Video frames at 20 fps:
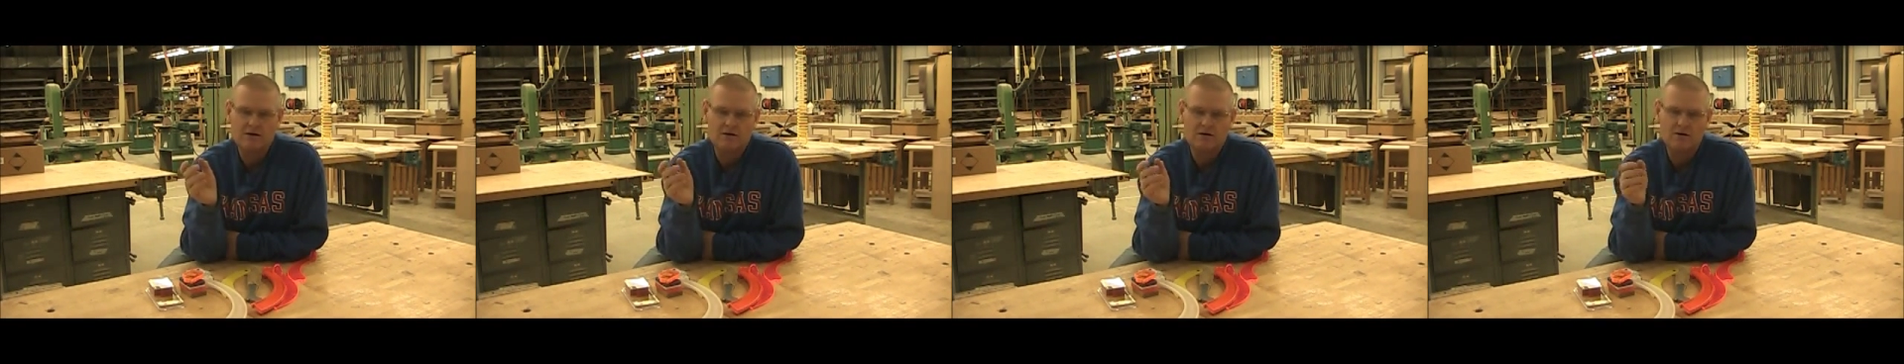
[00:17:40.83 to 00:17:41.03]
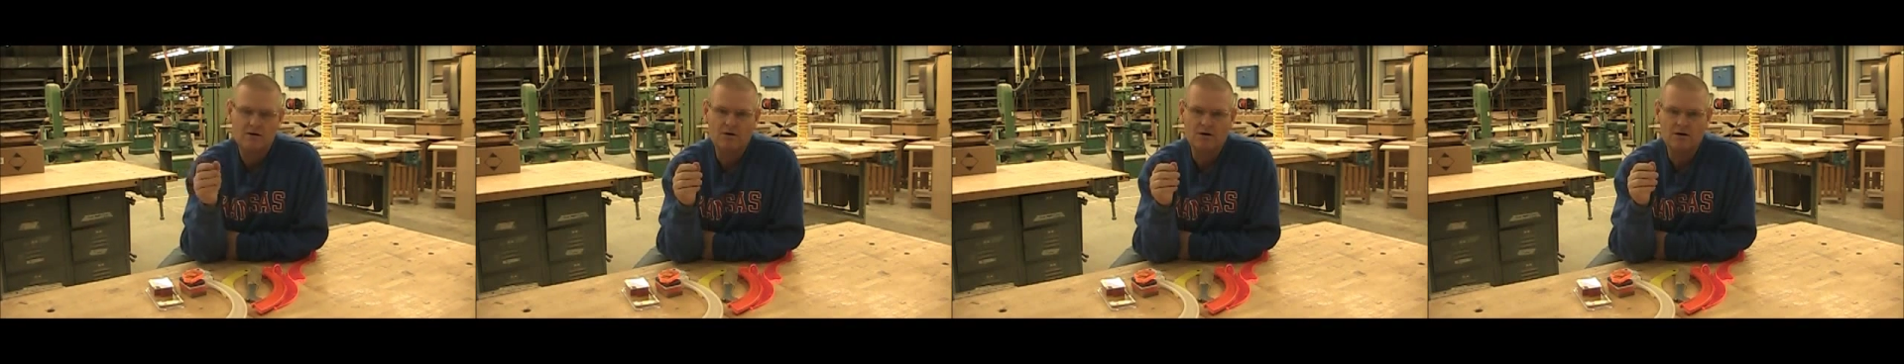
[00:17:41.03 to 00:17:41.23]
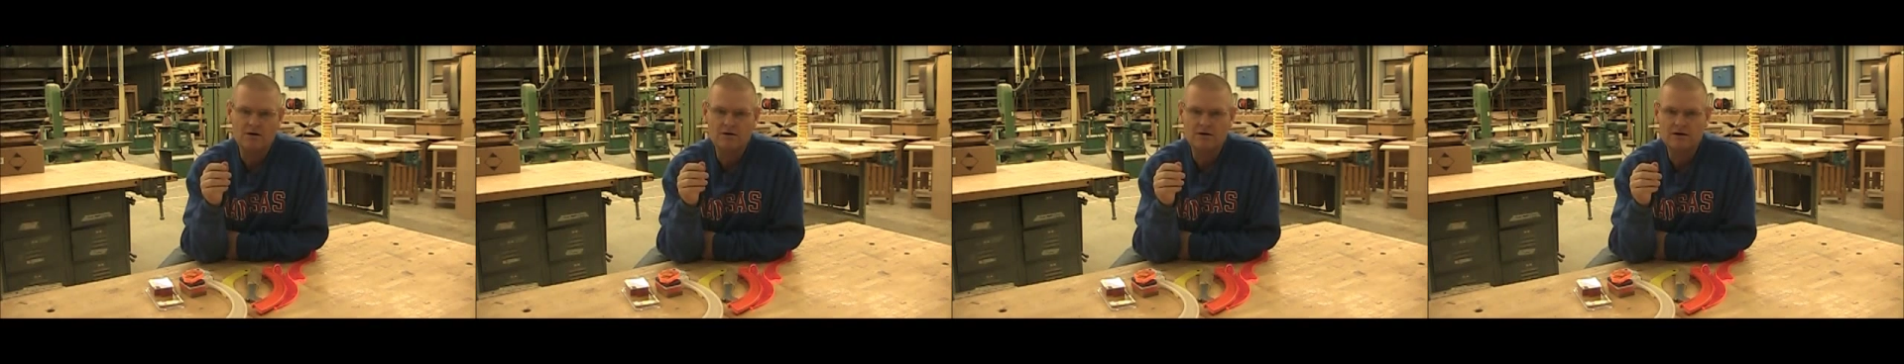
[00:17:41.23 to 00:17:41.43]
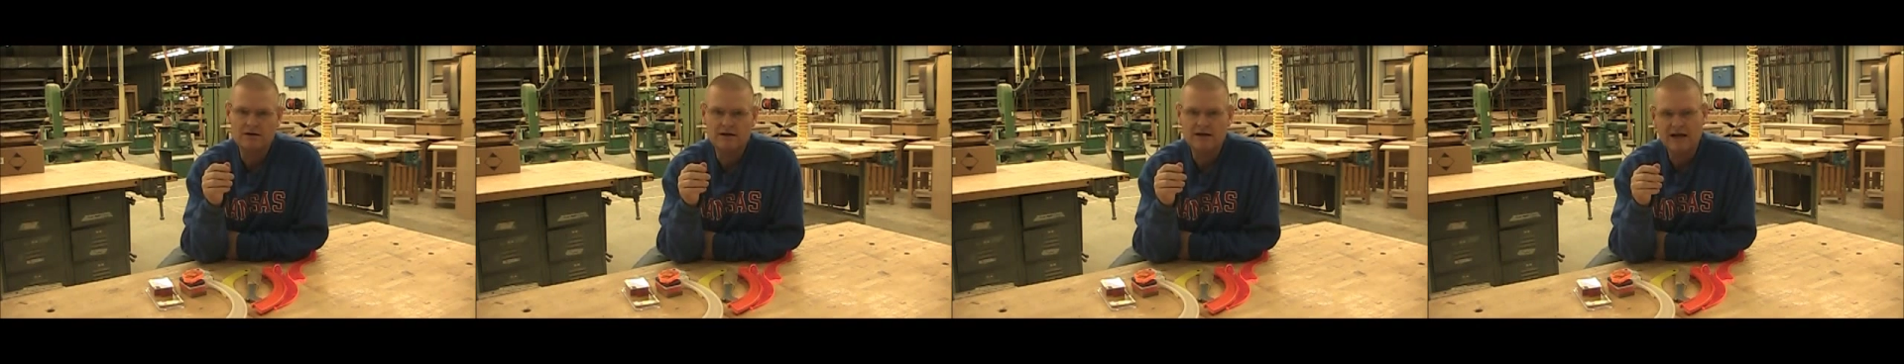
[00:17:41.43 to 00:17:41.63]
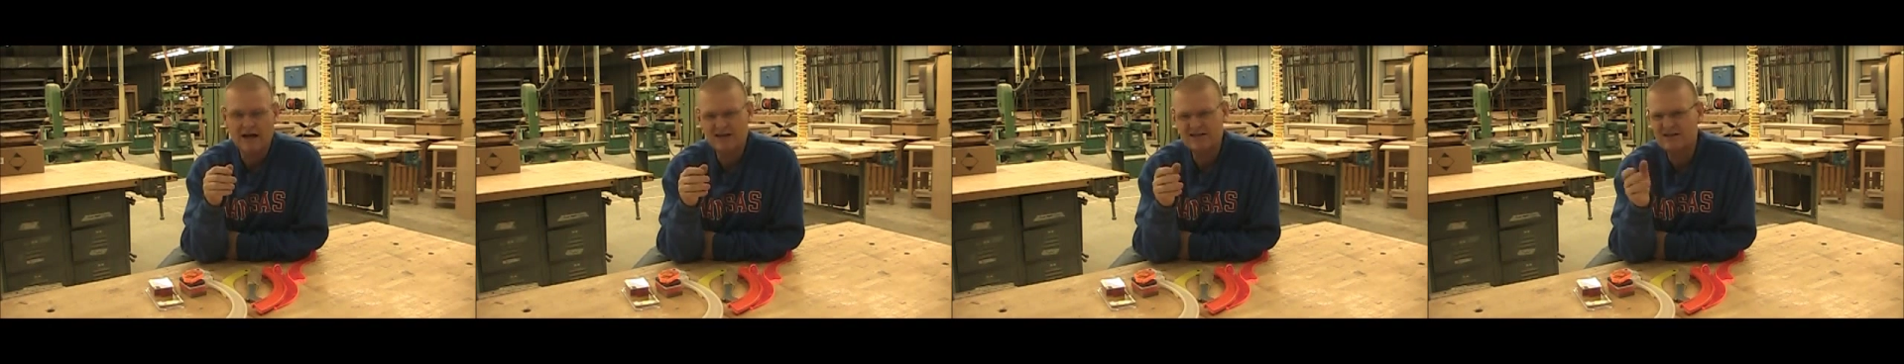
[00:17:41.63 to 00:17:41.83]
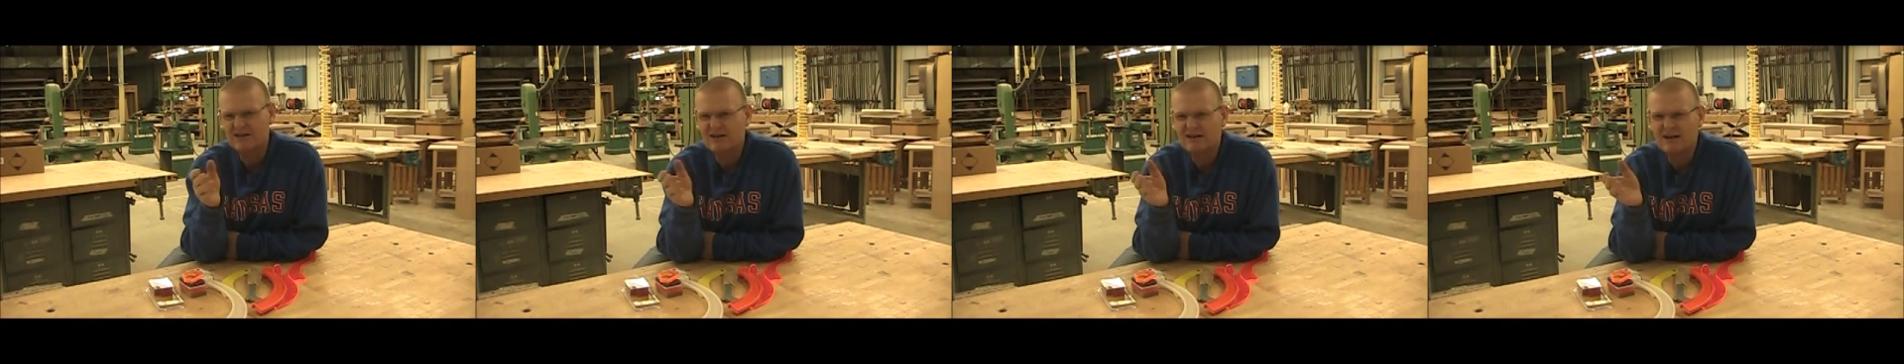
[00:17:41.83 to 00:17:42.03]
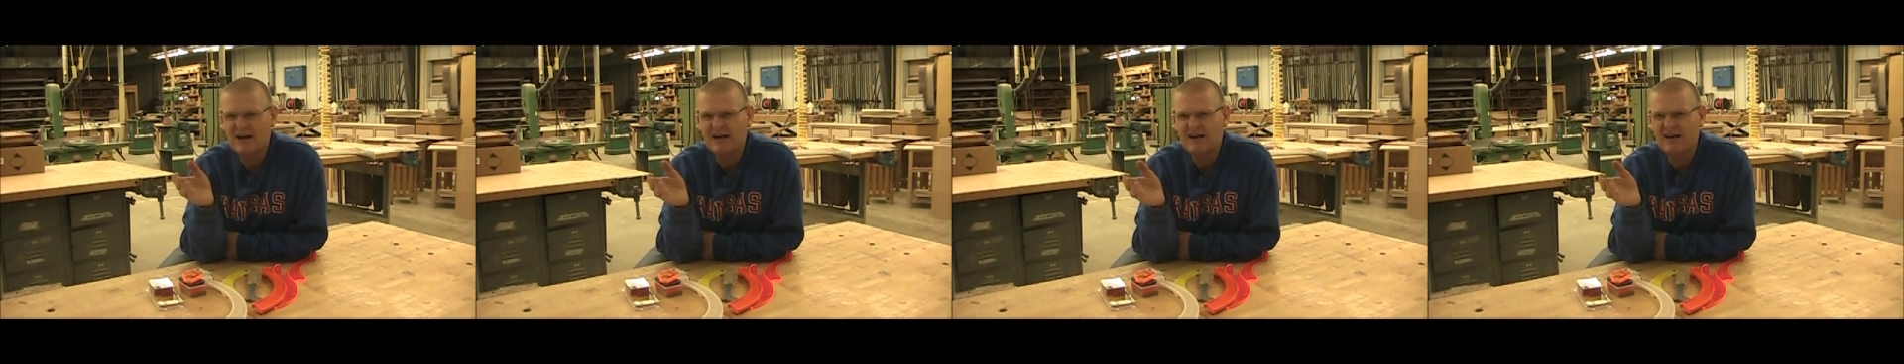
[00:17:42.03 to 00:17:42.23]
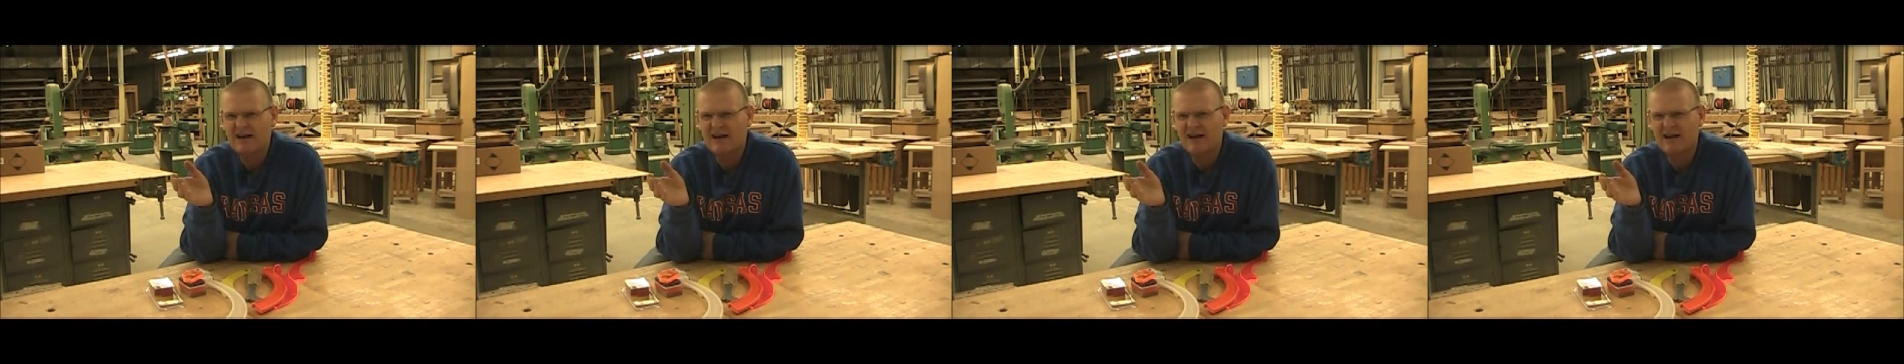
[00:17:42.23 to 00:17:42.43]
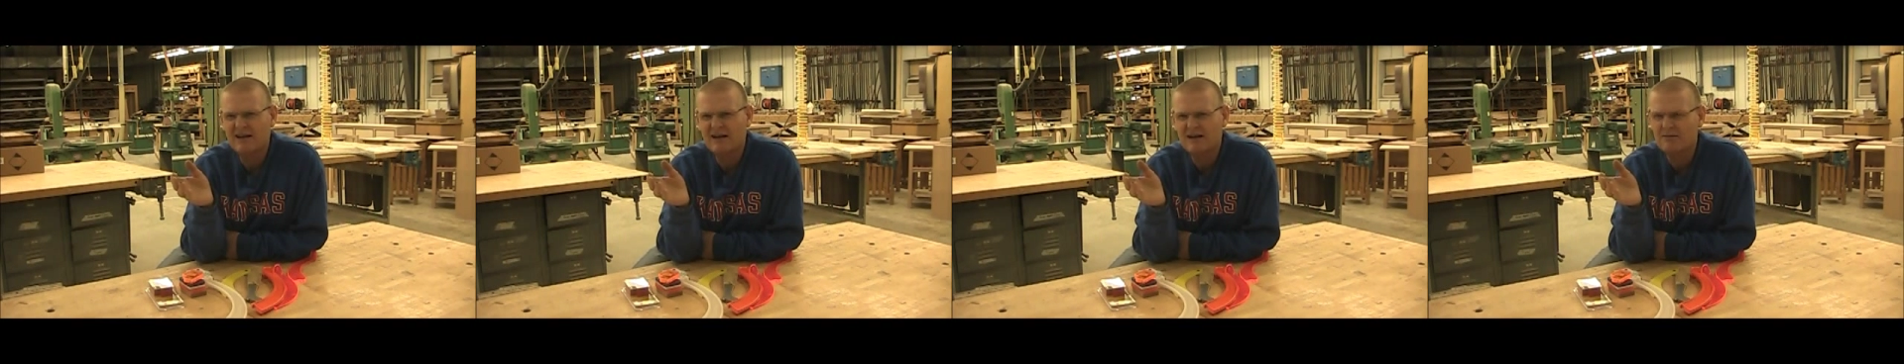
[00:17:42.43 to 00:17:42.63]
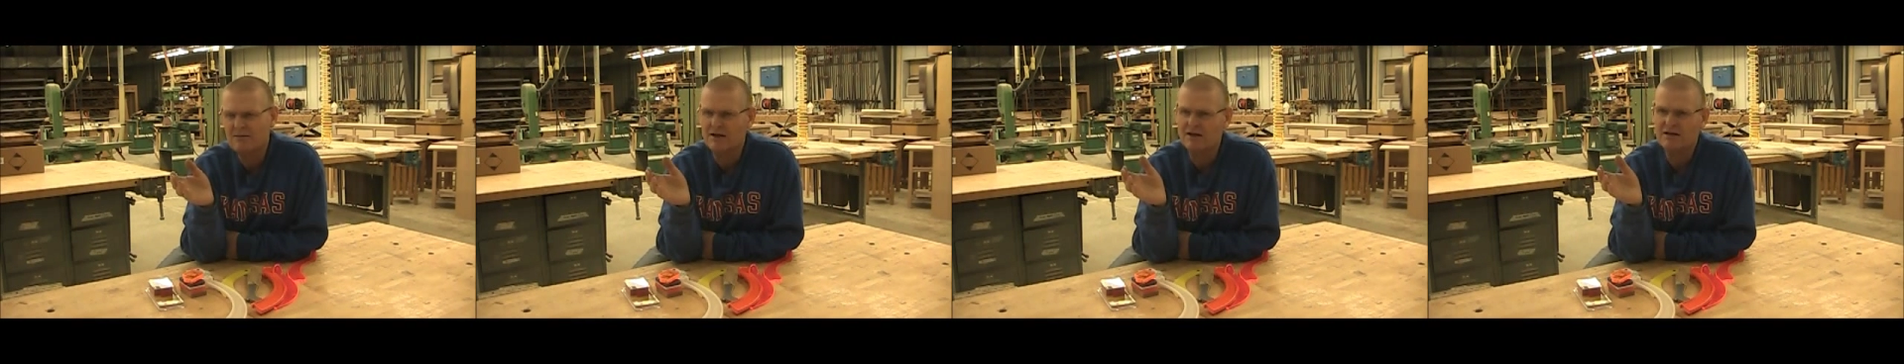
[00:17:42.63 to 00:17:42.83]
or yeah, it's a good
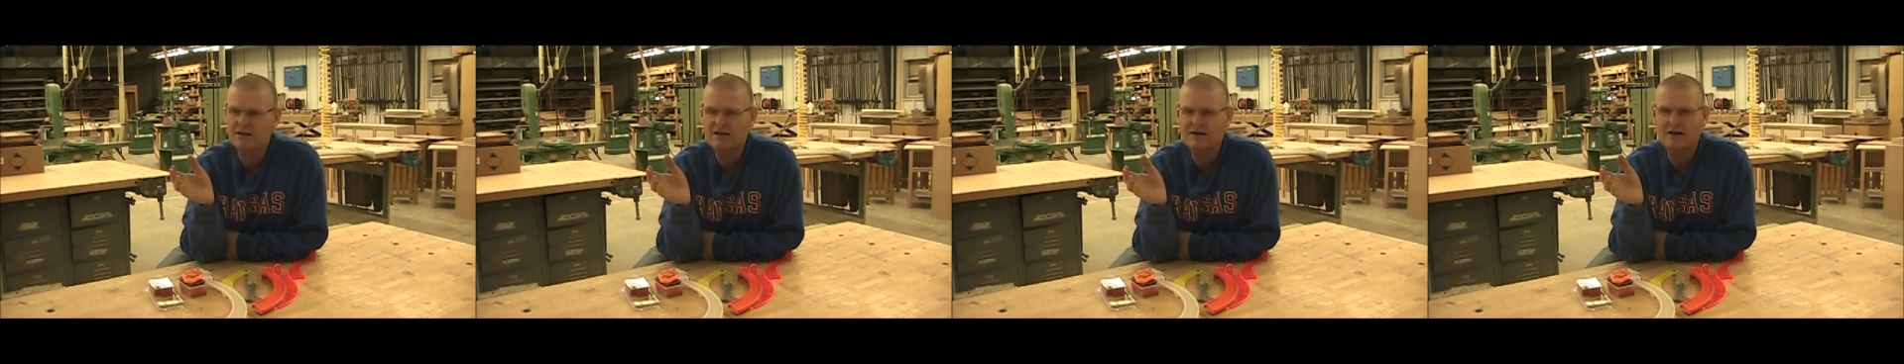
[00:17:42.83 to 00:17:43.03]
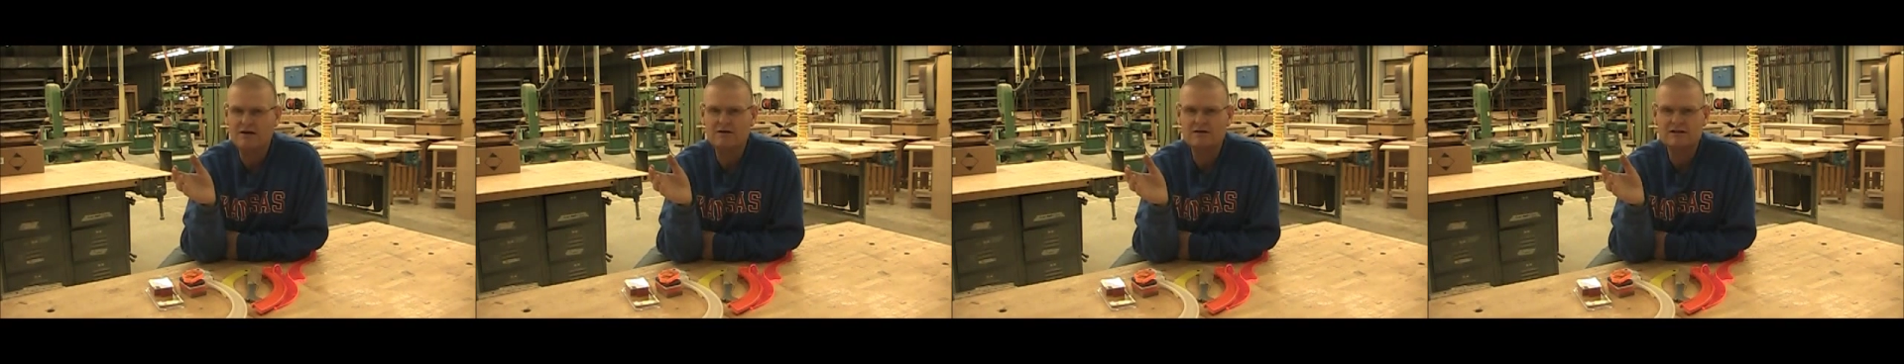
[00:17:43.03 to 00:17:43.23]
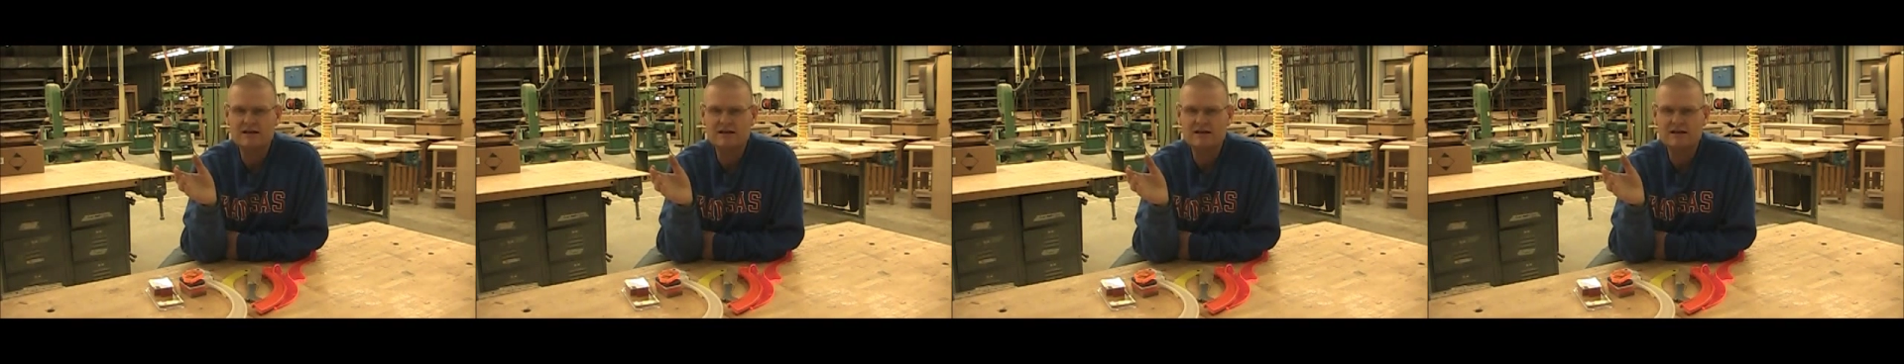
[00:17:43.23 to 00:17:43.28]
idea, but you know,